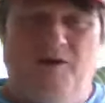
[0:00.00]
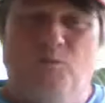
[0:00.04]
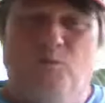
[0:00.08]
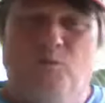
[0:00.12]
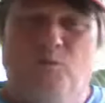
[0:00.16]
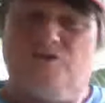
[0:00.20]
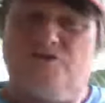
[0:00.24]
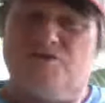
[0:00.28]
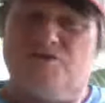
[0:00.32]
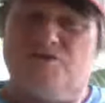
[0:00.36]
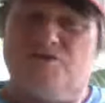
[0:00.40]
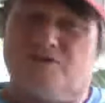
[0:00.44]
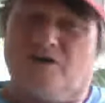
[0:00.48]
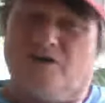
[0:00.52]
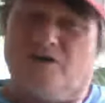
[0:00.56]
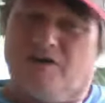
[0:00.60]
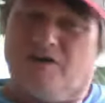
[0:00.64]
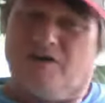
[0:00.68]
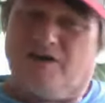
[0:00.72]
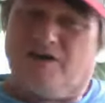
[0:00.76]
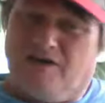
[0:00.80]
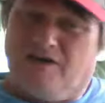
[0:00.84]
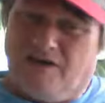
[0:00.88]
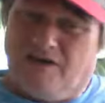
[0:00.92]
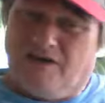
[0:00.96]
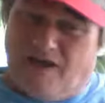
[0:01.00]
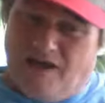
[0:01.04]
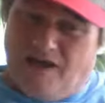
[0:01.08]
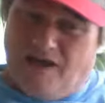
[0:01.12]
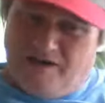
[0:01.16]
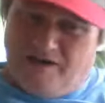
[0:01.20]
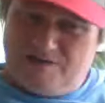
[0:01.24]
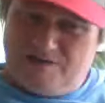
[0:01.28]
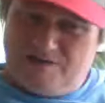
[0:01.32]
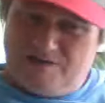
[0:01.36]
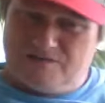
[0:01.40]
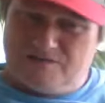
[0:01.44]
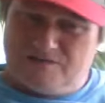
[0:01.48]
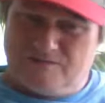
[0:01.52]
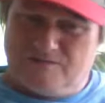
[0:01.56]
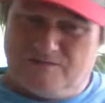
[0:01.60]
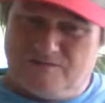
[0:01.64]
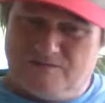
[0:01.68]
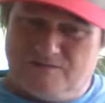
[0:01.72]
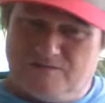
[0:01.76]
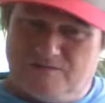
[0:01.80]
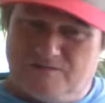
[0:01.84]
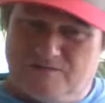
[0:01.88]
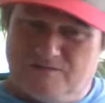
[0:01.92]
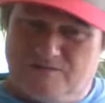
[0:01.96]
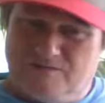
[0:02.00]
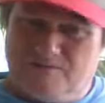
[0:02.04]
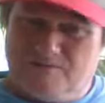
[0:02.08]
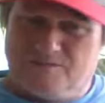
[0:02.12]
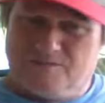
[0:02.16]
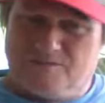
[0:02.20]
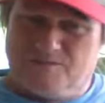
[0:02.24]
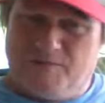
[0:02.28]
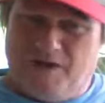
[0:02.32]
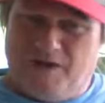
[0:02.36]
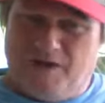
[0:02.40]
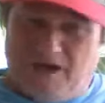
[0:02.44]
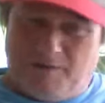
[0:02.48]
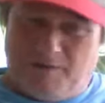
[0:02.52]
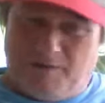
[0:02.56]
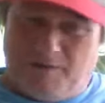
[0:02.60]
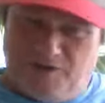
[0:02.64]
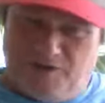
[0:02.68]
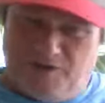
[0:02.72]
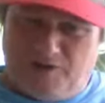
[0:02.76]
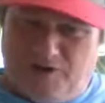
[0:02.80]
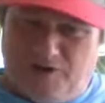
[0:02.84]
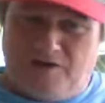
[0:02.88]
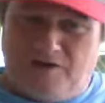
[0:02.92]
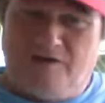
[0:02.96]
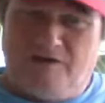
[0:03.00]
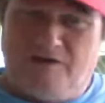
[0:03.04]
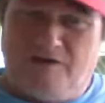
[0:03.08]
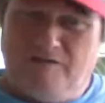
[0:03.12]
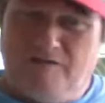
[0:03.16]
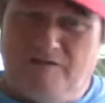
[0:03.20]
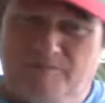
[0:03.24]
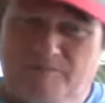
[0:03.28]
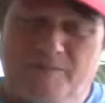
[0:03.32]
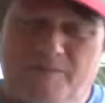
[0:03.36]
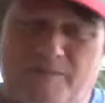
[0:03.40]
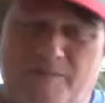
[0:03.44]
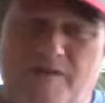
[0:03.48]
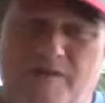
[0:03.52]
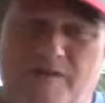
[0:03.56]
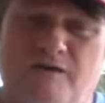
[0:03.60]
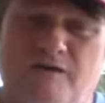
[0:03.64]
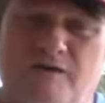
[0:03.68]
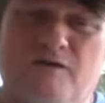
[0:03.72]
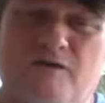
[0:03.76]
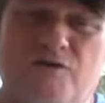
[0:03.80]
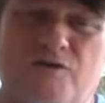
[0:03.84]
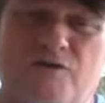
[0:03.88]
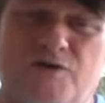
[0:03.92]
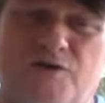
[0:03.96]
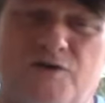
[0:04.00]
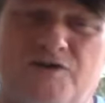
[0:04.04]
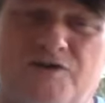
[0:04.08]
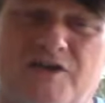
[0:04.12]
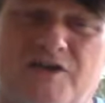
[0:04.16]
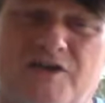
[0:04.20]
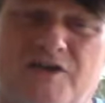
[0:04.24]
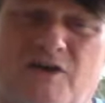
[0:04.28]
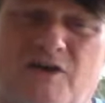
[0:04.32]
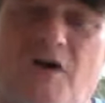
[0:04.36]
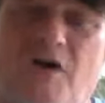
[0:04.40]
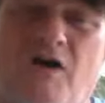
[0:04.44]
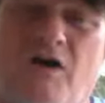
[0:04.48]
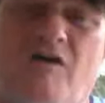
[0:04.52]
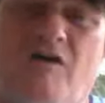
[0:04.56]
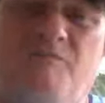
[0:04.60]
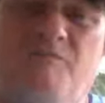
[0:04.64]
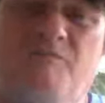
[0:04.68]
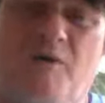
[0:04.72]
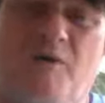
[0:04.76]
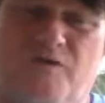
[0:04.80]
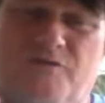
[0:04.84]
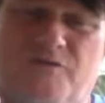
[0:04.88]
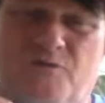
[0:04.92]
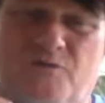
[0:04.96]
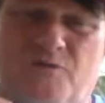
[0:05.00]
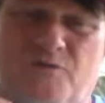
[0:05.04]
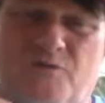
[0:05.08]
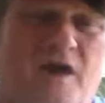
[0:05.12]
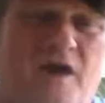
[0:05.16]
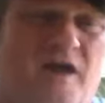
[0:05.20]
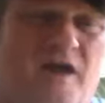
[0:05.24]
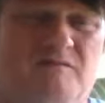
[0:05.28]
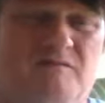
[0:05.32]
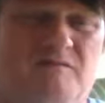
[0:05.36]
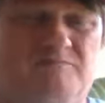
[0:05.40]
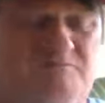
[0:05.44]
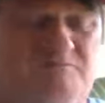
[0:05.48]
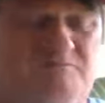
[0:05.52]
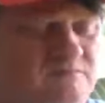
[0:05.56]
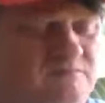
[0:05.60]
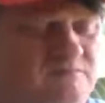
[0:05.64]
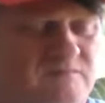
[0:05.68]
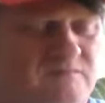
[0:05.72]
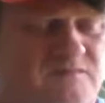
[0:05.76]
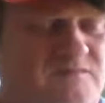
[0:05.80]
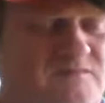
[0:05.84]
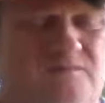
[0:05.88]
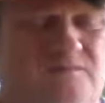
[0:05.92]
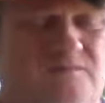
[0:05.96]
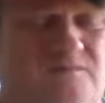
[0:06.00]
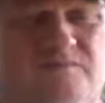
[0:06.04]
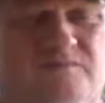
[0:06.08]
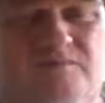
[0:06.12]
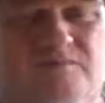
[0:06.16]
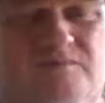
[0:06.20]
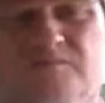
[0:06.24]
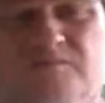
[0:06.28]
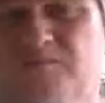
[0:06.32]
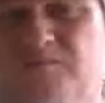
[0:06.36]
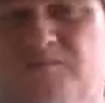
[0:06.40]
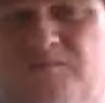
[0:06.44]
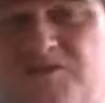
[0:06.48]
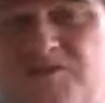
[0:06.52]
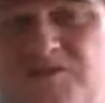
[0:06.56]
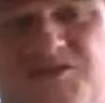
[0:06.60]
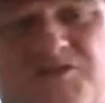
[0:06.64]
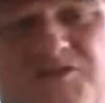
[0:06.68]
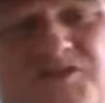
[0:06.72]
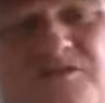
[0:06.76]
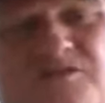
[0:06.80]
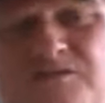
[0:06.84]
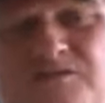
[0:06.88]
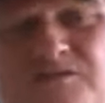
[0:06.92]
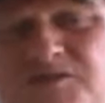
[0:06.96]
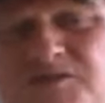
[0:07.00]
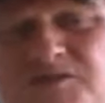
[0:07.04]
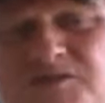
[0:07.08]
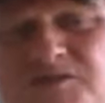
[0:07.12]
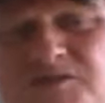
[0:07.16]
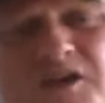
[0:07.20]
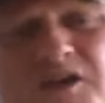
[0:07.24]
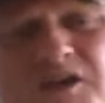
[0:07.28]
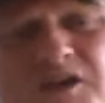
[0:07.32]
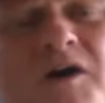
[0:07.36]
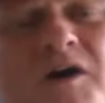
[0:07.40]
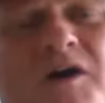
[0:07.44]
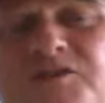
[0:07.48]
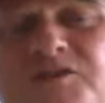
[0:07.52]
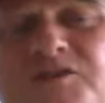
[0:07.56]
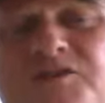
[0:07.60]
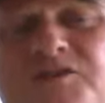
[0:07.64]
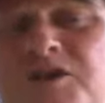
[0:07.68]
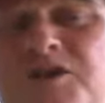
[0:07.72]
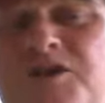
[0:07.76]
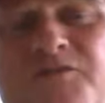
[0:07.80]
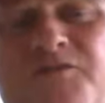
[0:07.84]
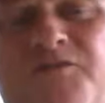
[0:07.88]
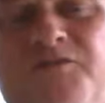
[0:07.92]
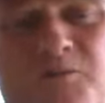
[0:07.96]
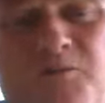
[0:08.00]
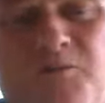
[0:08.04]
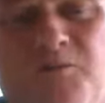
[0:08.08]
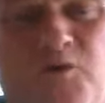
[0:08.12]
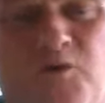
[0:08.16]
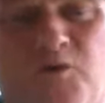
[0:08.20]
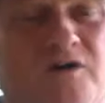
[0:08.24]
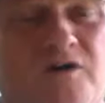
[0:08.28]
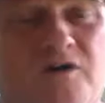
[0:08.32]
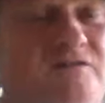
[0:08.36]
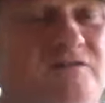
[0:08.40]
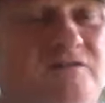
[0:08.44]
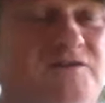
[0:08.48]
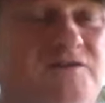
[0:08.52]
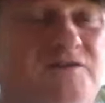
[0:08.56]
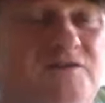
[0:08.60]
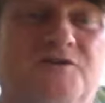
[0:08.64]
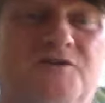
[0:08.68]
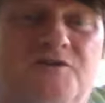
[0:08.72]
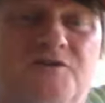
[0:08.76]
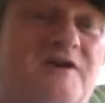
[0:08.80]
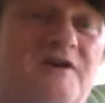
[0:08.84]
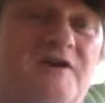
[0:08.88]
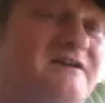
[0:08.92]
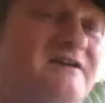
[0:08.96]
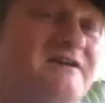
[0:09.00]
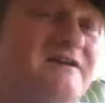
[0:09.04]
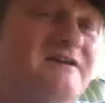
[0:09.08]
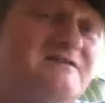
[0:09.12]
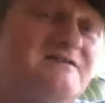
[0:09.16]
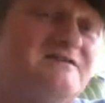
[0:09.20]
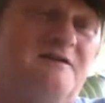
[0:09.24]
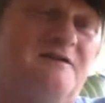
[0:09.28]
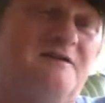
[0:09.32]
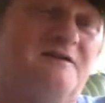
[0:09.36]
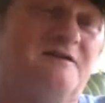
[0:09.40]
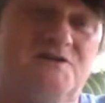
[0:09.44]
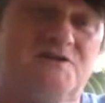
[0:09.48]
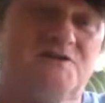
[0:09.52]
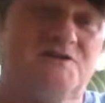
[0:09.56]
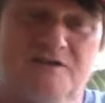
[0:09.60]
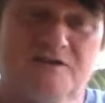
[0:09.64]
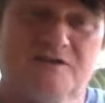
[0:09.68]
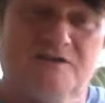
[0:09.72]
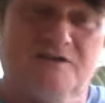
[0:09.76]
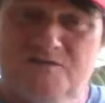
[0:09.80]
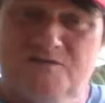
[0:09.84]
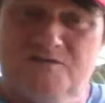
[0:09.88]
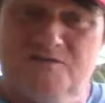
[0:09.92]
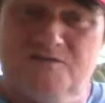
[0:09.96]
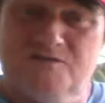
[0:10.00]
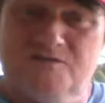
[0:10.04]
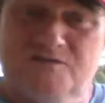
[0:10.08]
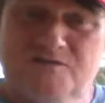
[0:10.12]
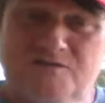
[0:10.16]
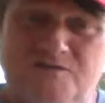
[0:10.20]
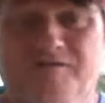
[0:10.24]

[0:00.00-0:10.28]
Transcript: once you start getting eggs populating, you can take the golf balls away, just stick them on a shelf somewhere until your next set of chickens that